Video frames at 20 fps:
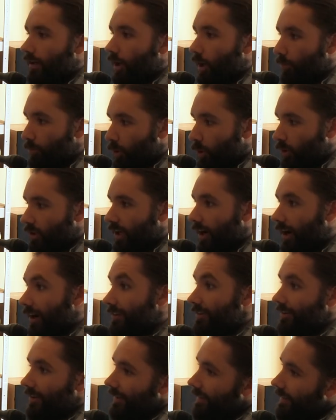a
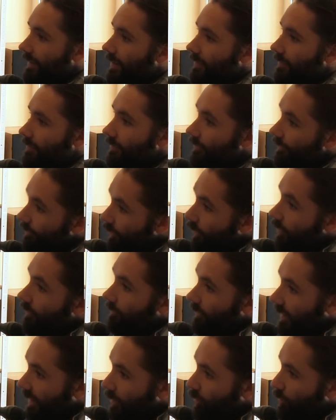podcast, like think if you've got a
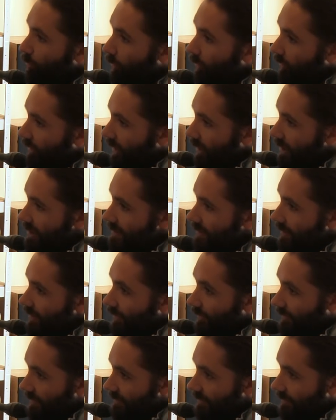regular podcast that
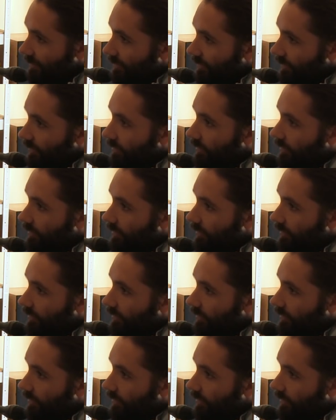you listen to.